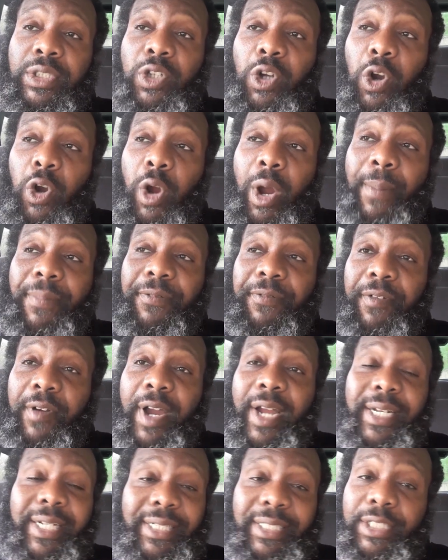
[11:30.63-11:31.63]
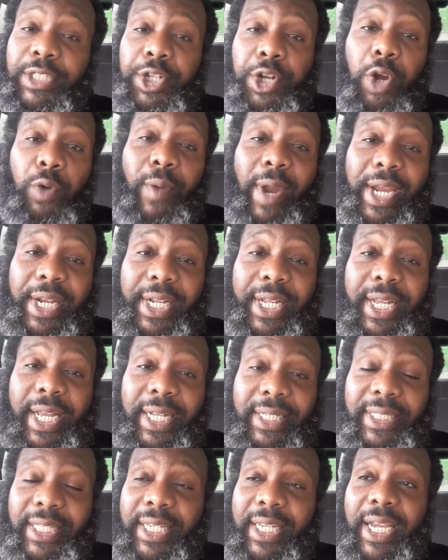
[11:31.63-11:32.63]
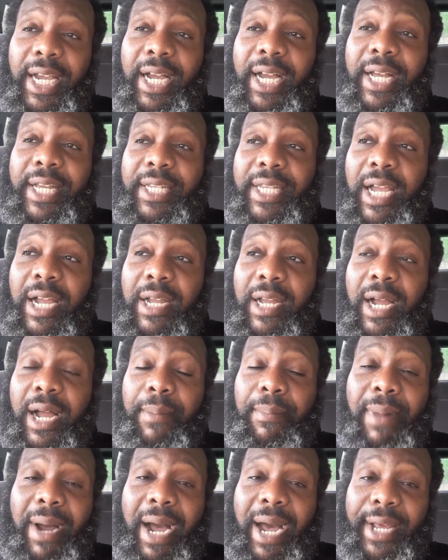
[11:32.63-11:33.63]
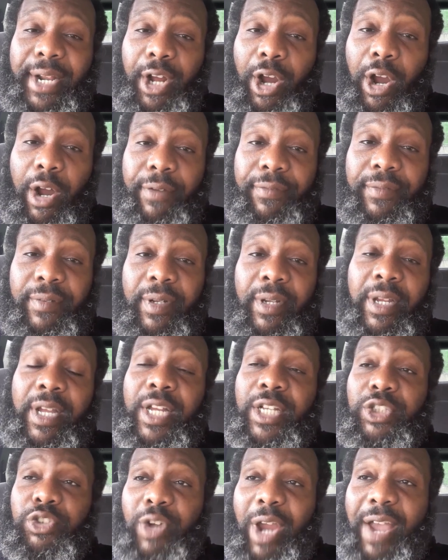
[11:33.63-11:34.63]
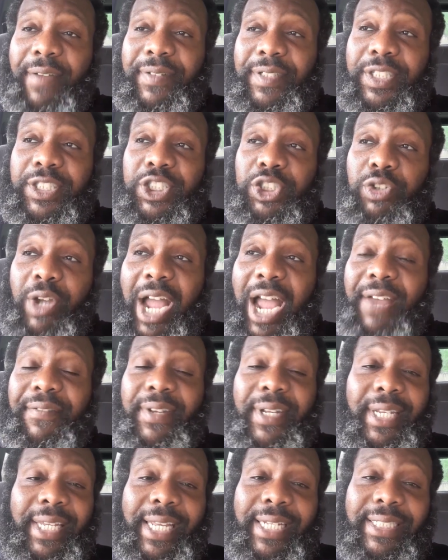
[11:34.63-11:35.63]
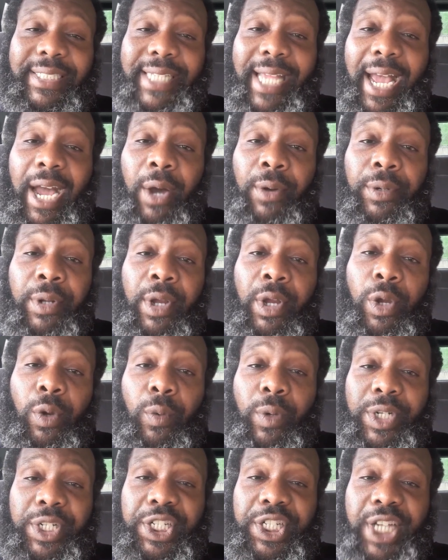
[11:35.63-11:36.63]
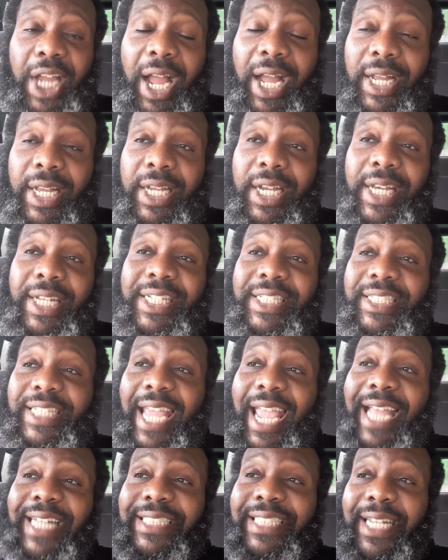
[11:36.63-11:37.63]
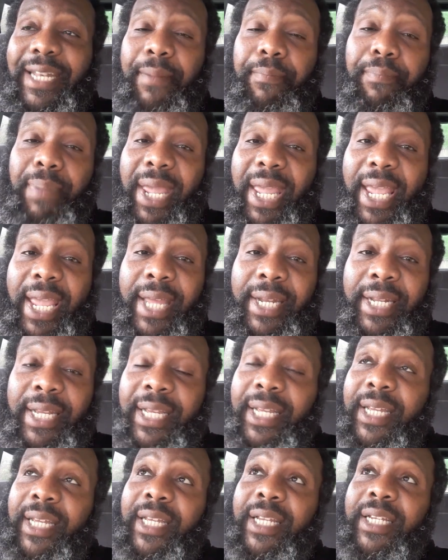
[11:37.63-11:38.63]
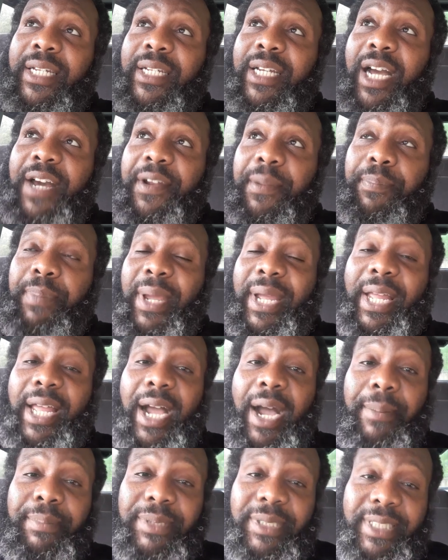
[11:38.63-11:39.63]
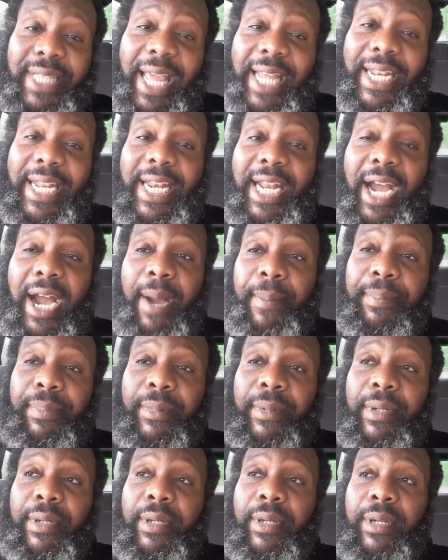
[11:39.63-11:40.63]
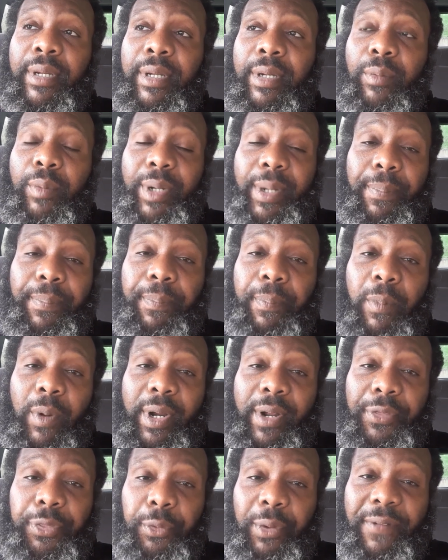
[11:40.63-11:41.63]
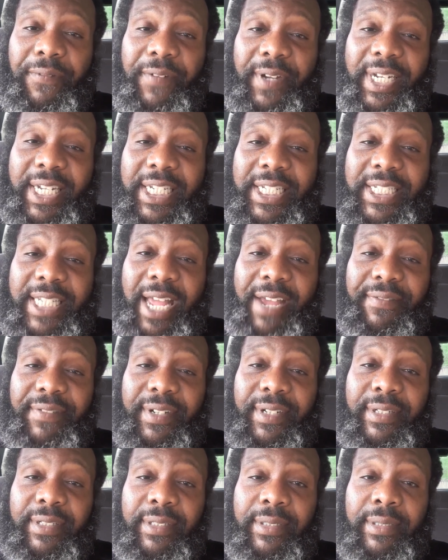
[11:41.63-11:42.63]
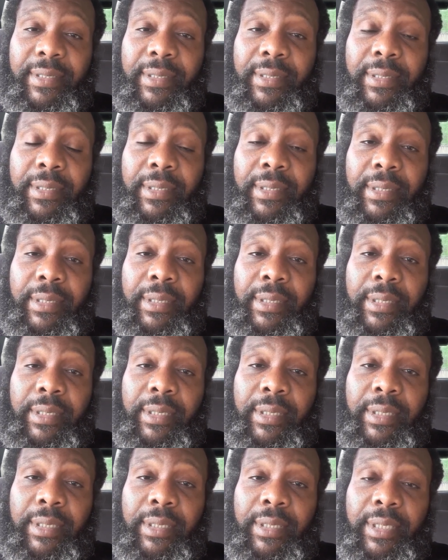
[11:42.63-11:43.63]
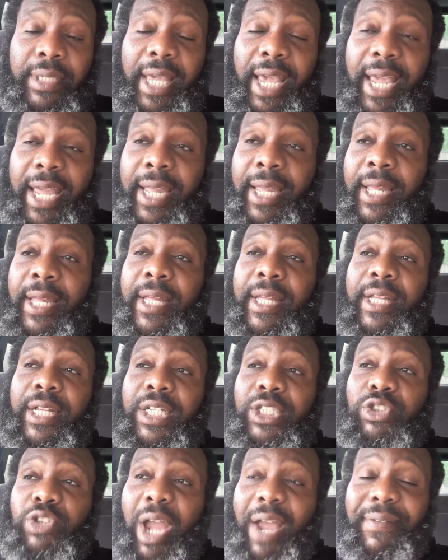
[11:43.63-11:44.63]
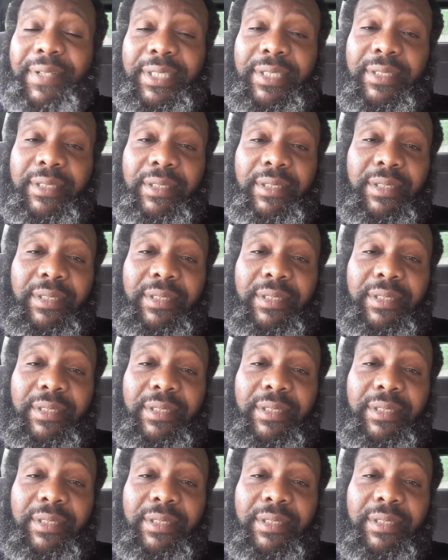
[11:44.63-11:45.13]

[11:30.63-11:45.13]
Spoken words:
are up front, ready to cut the young Ahmaud off. Travis is driving, gets out with a shotgun. His dad's in the bed of the pickup, standing up with a .357. Okay, Travis